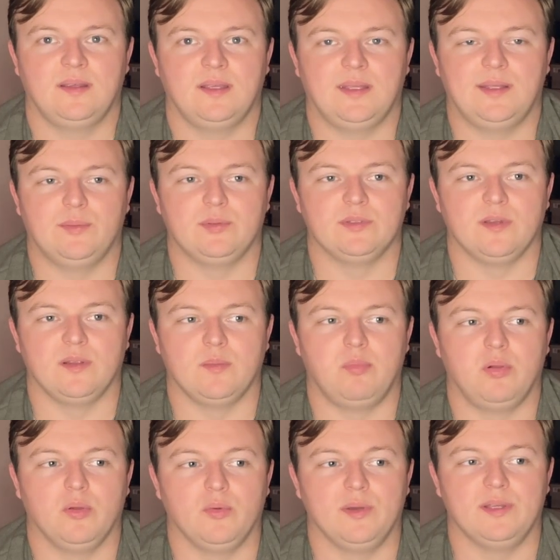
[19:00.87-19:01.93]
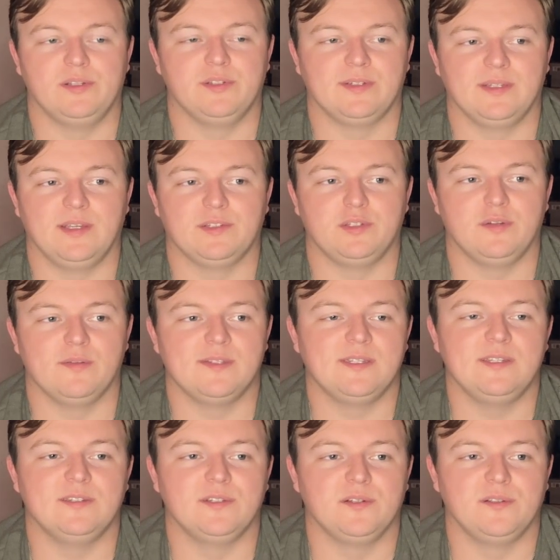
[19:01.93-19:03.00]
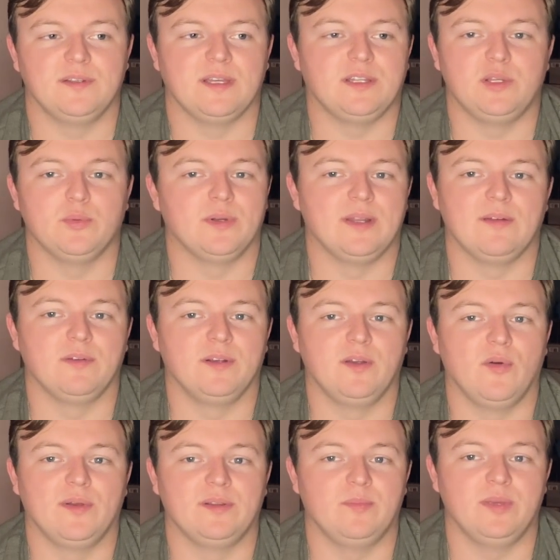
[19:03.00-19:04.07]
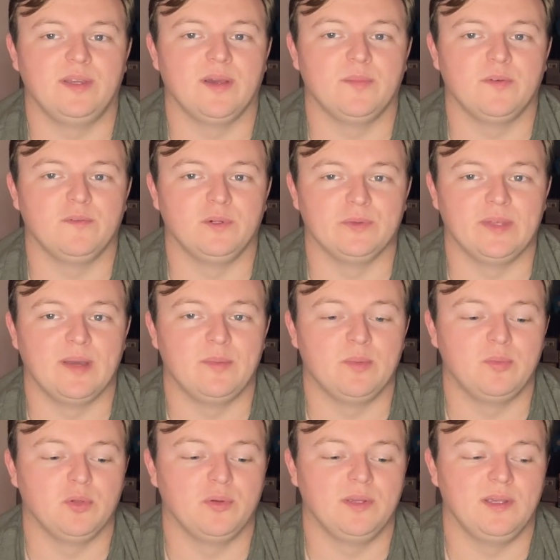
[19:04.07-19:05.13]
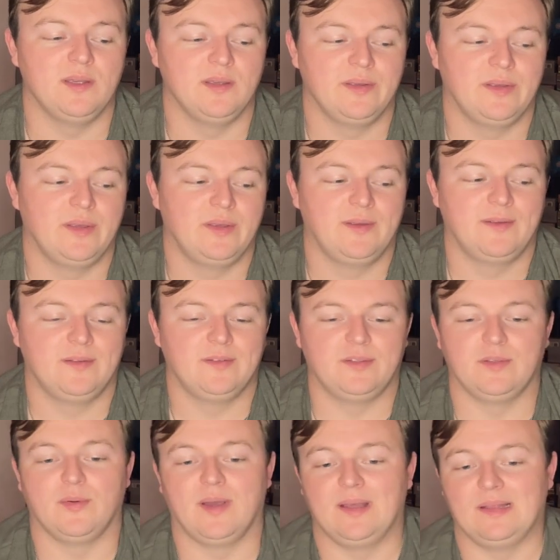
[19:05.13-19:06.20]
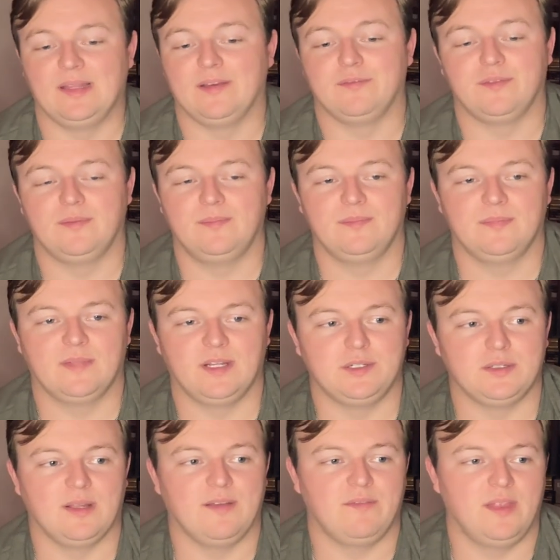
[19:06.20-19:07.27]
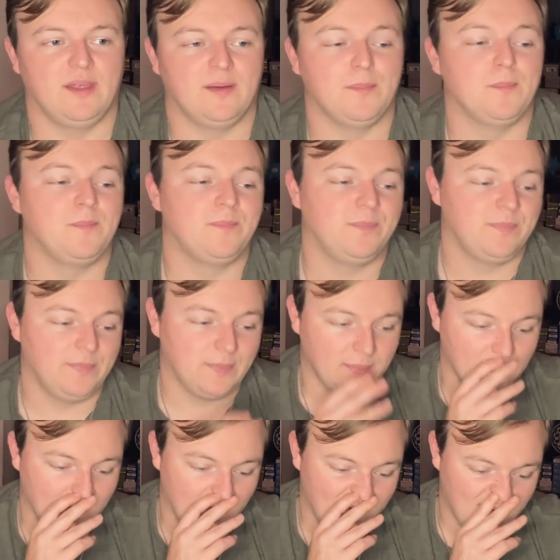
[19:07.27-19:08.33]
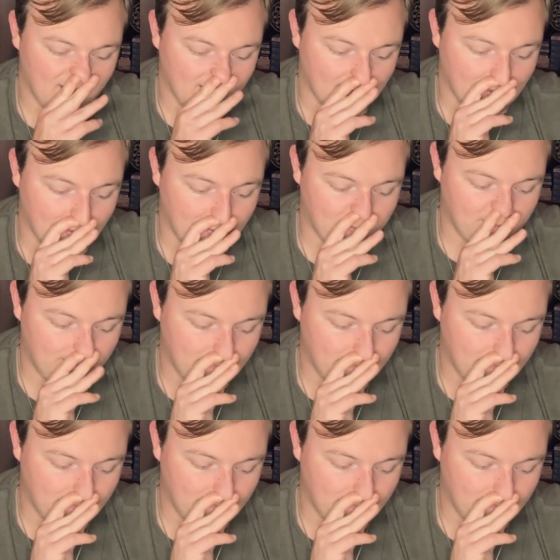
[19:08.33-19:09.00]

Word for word: it was all a ploy just to get you to seasonal, and you were never going to become a full-time employee. So I left, I just left them. Um,